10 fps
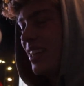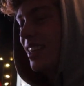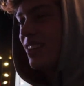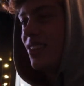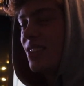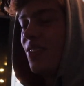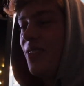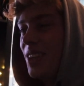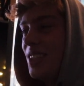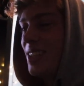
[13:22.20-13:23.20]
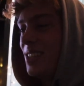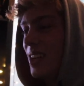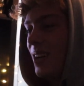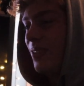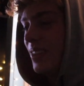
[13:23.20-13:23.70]
is a sufficient
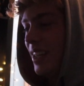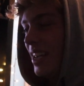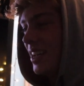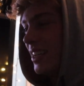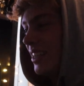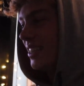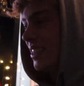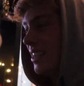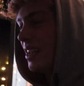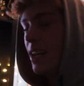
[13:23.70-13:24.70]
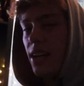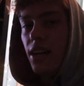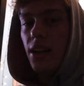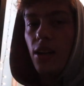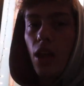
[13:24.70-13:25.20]
jump and
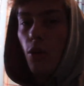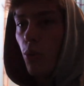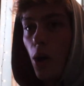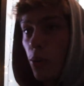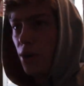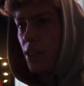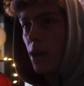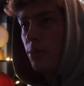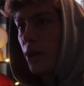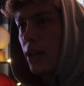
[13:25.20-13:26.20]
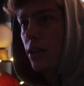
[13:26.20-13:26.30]
it well worth the upgrade.